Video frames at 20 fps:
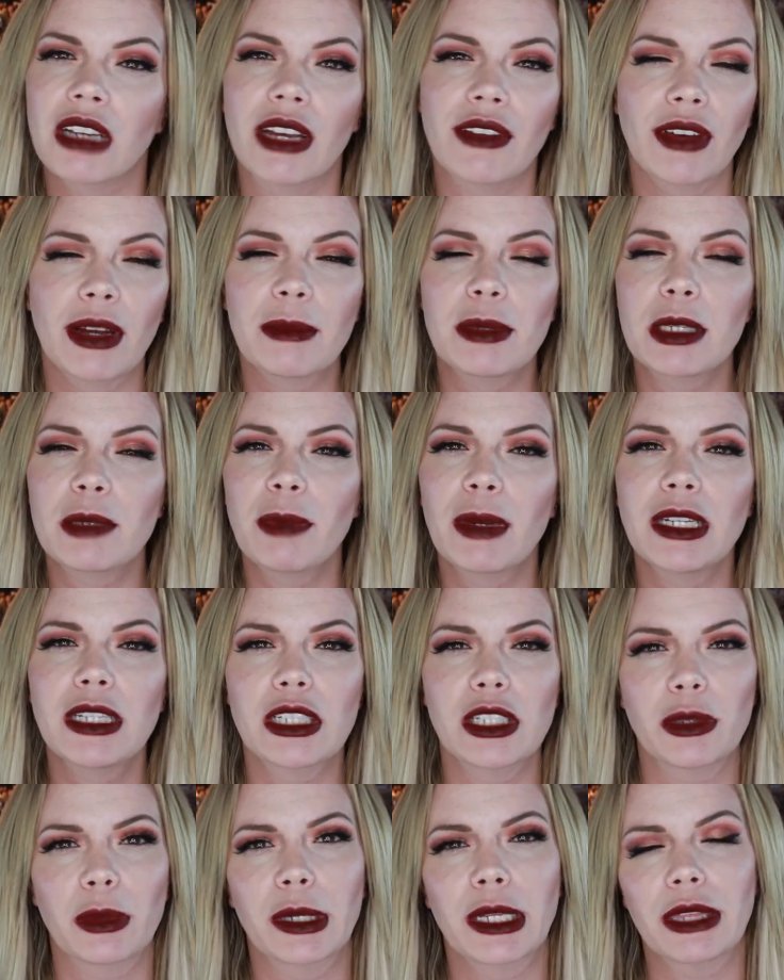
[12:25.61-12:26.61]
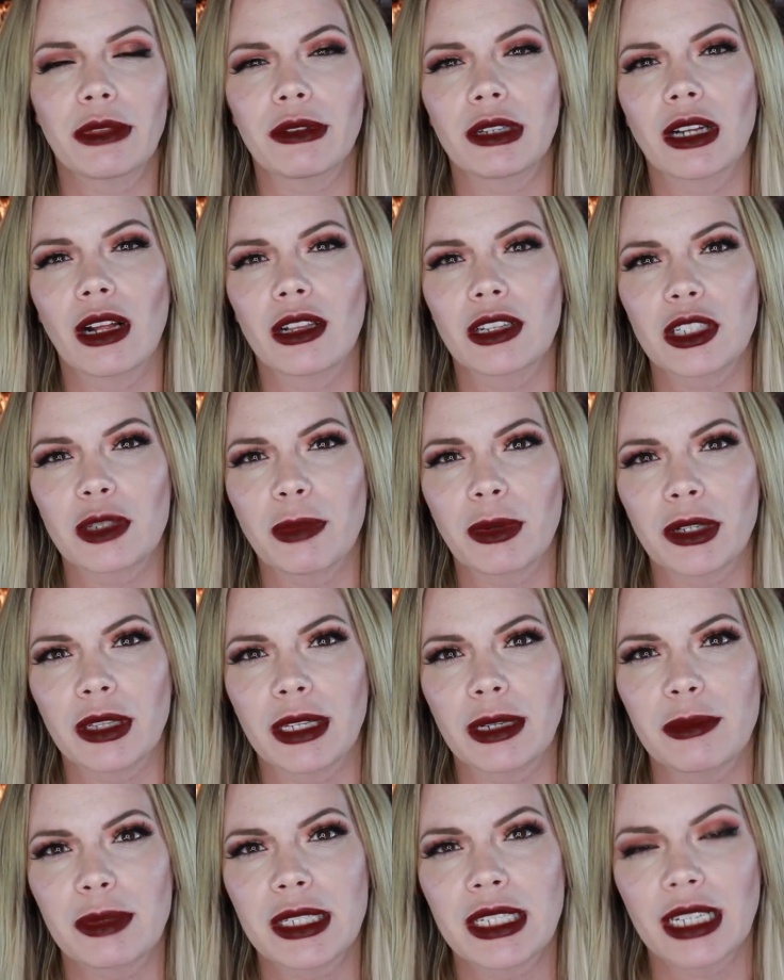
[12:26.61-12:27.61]
If I'm spending $23 per
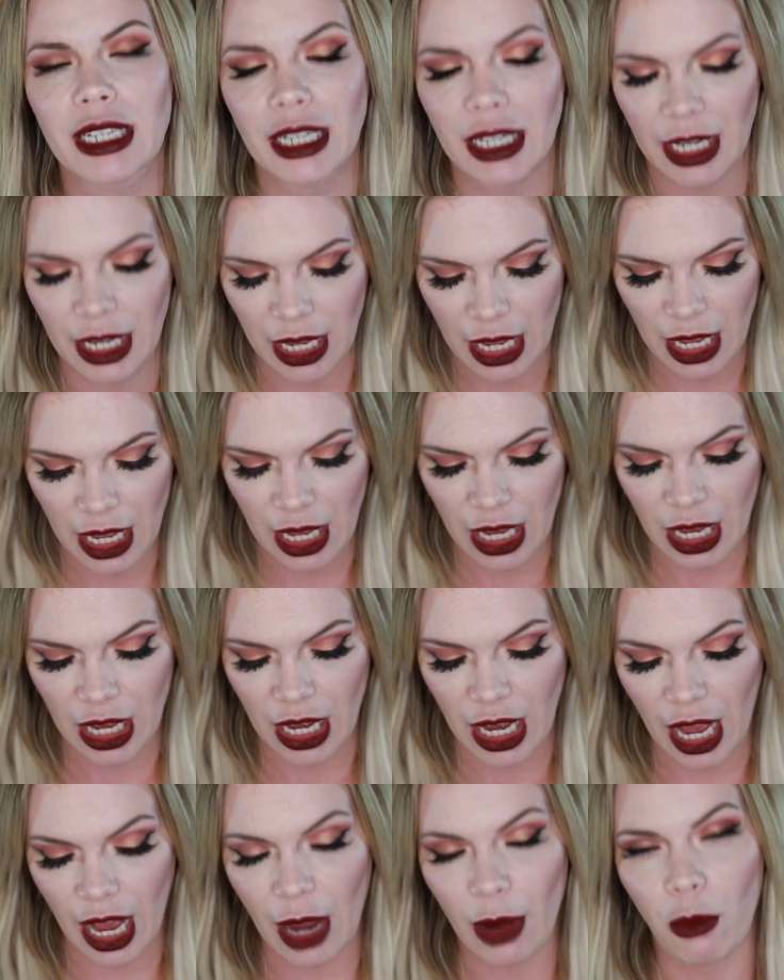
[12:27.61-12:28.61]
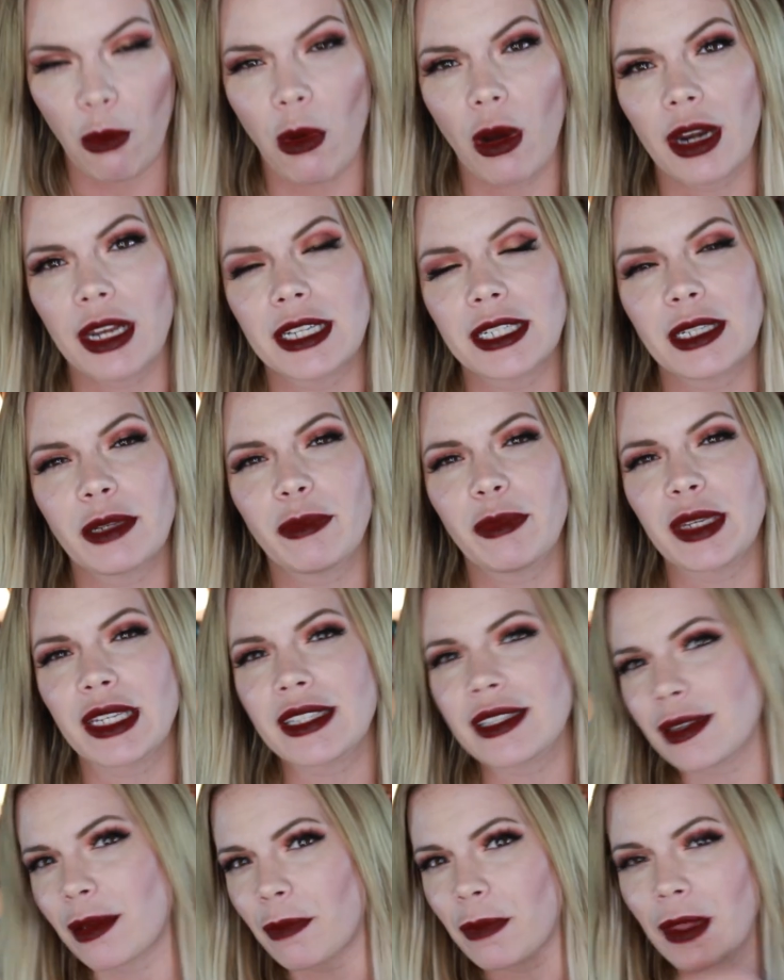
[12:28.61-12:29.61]
lipstick, I want it to
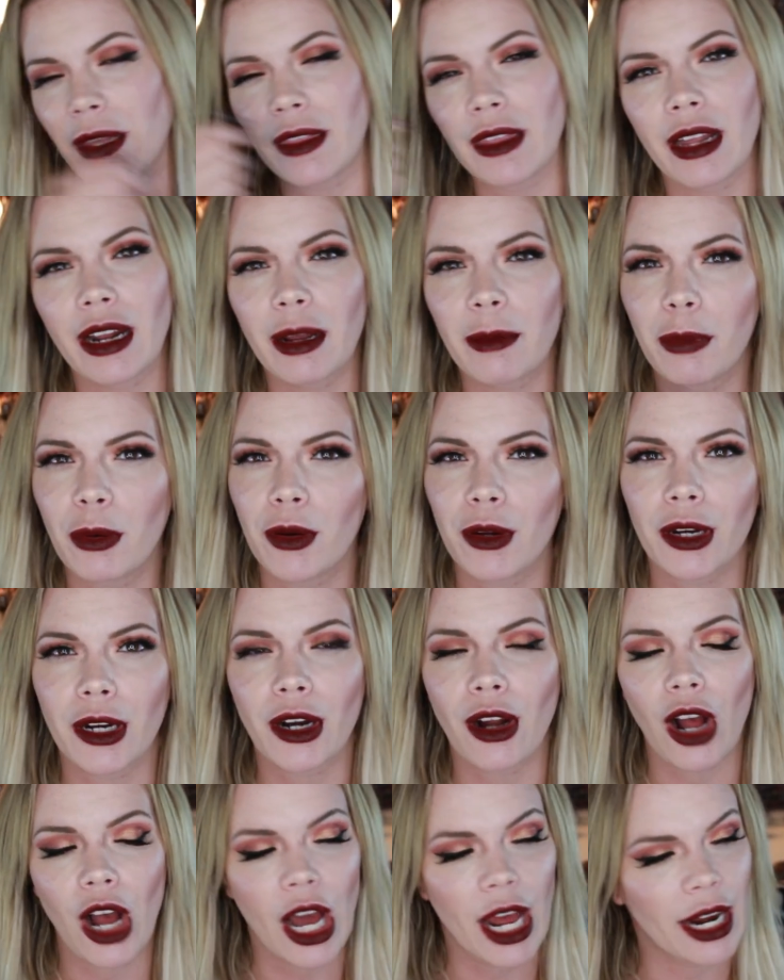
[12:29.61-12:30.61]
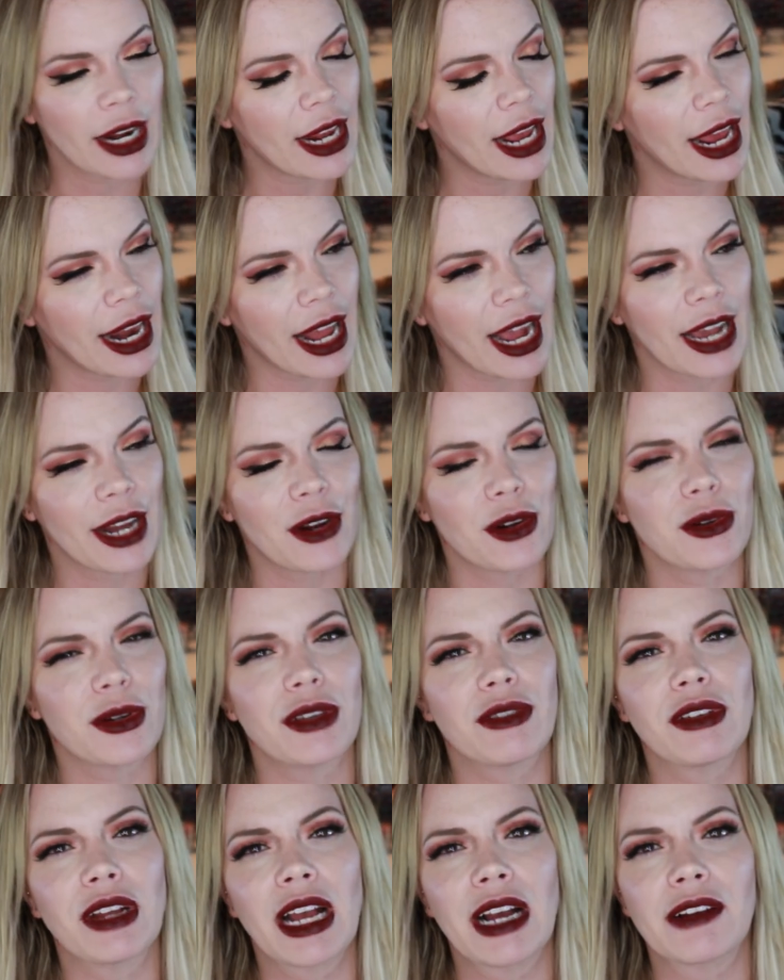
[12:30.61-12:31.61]
be something that I put it on and I don't
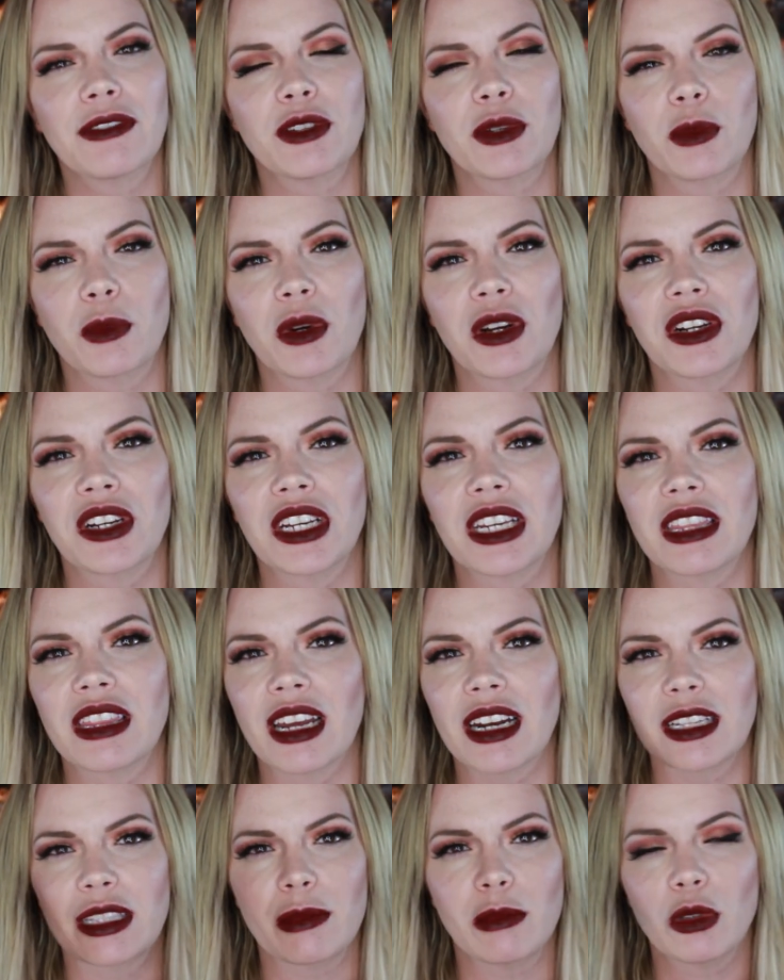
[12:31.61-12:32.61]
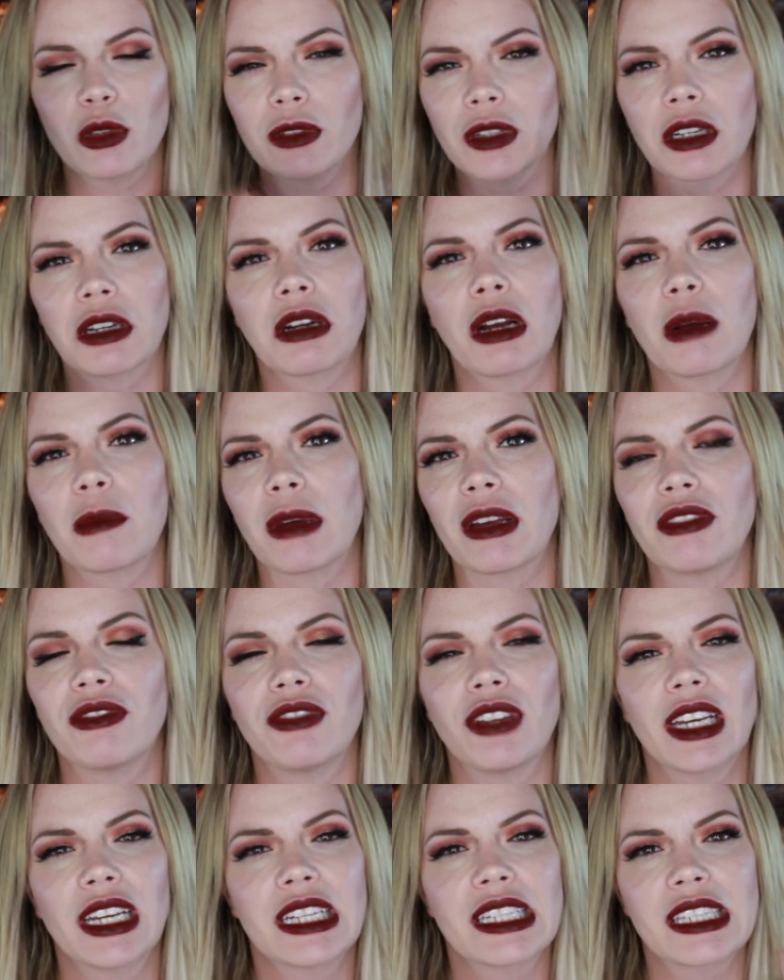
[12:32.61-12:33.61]
even have to worry that it's moving around my
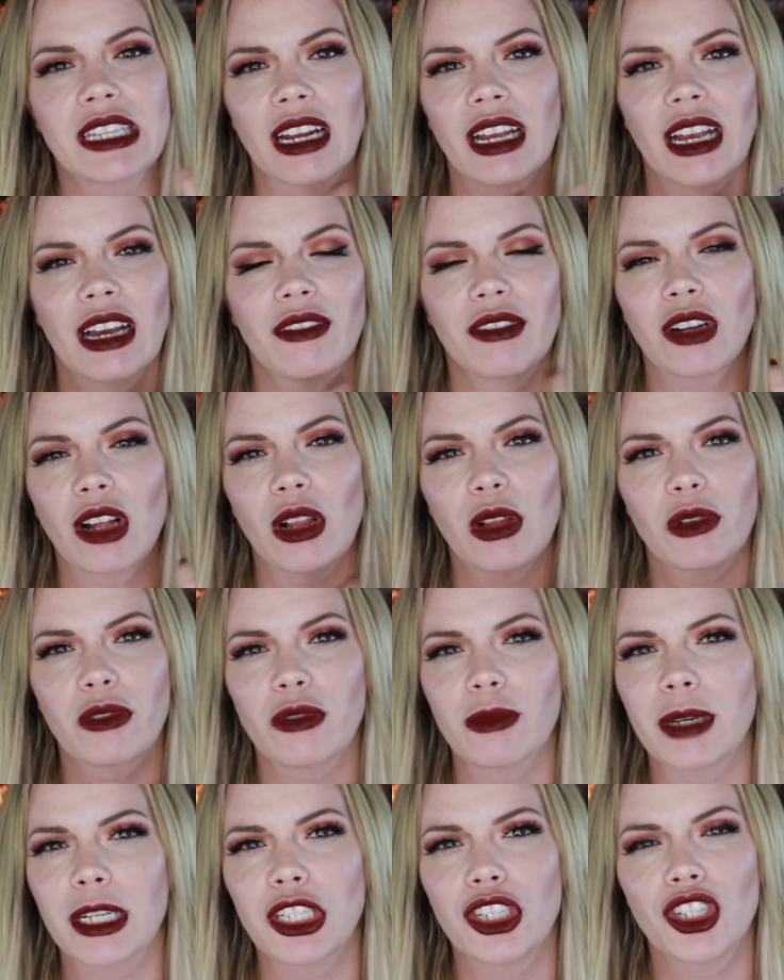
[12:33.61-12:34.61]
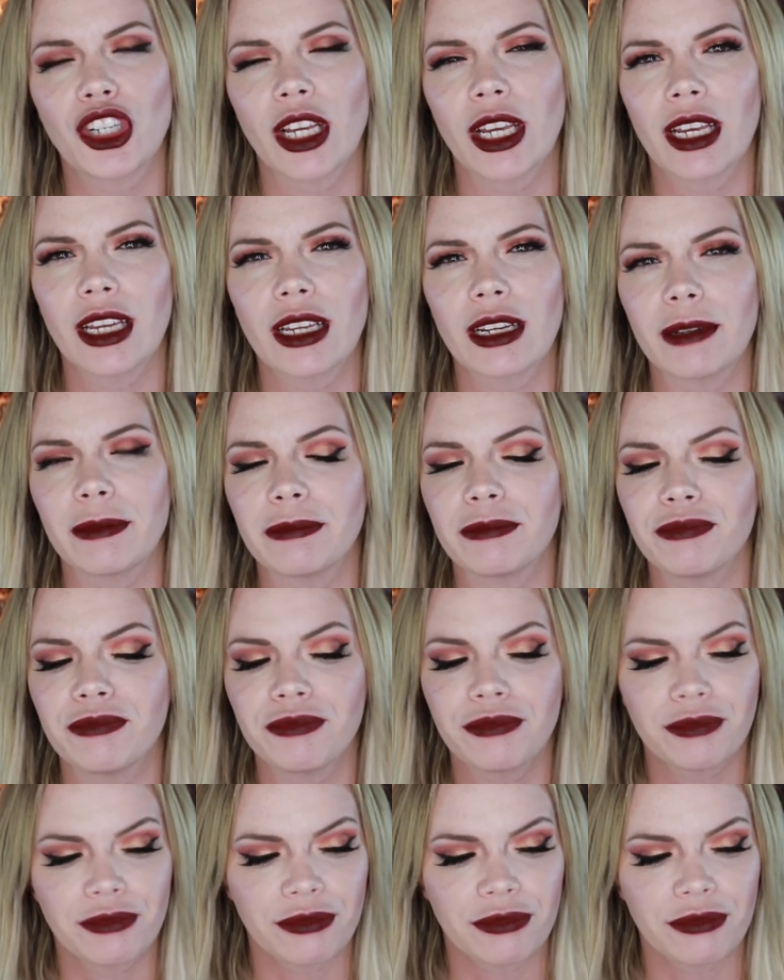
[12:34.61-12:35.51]
face, that I have it all over my chin